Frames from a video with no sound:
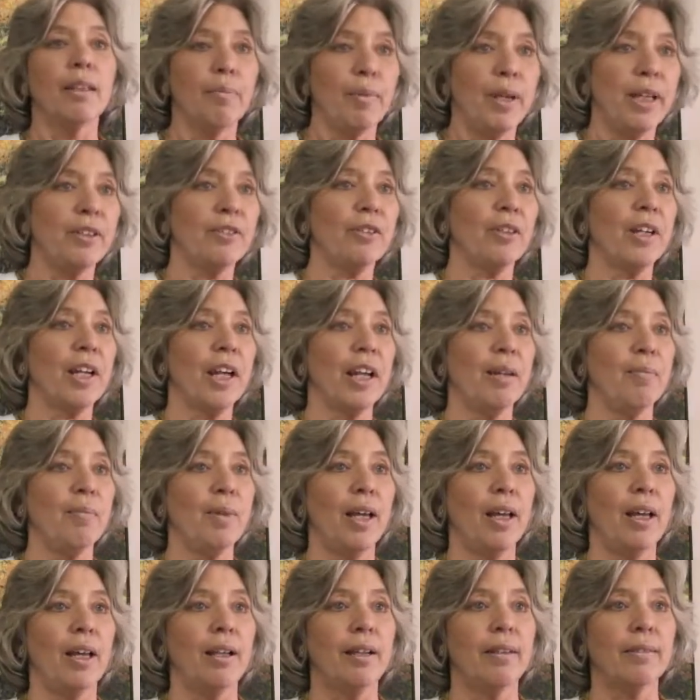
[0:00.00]
matron came
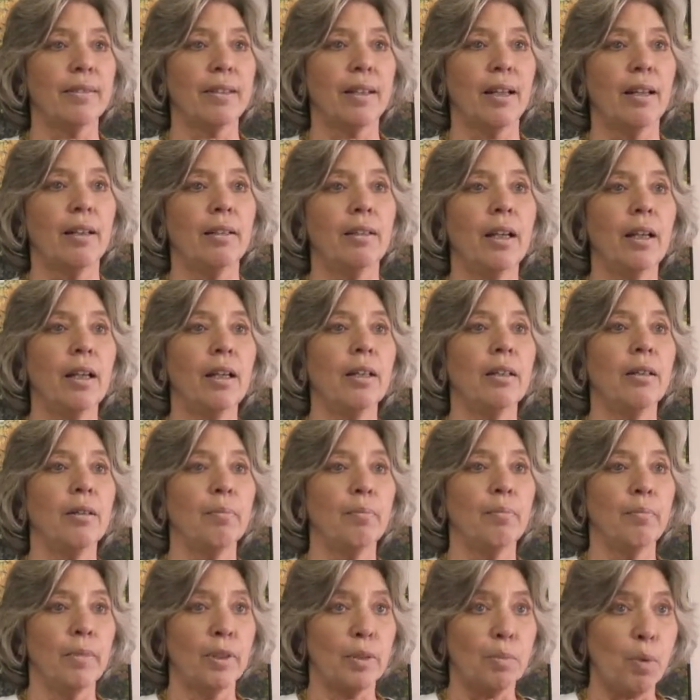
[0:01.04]
in and said,
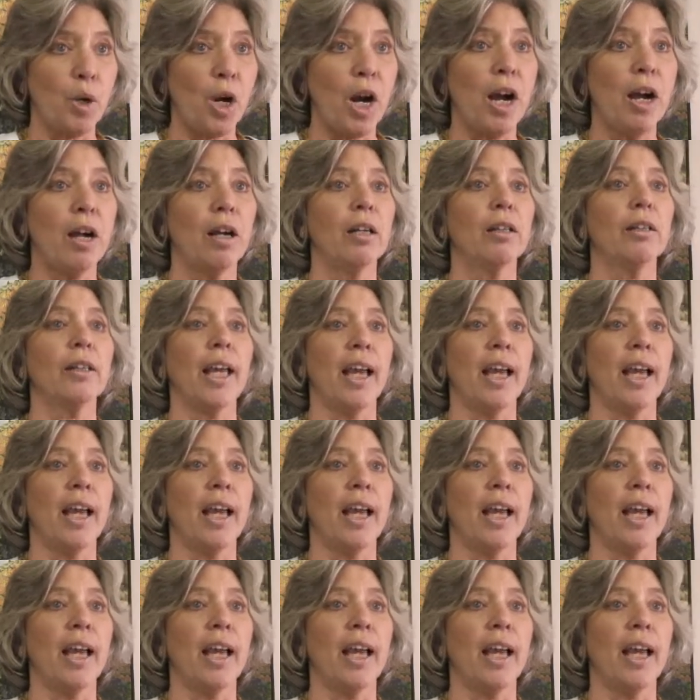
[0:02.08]
Miss Pryor,